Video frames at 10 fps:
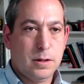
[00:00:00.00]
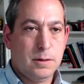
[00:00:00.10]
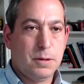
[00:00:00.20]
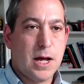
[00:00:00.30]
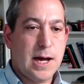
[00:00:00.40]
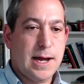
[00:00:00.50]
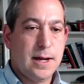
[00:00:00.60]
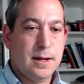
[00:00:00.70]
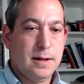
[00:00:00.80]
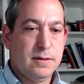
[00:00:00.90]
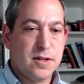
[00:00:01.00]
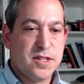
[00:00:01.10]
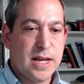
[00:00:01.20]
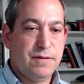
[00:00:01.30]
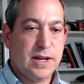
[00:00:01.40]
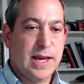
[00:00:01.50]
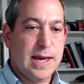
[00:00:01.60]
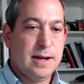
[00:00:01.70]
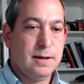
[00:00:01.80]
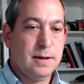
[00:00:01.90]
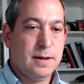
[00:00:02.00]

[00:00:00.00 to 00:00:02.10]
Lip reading: Apply, just save it again.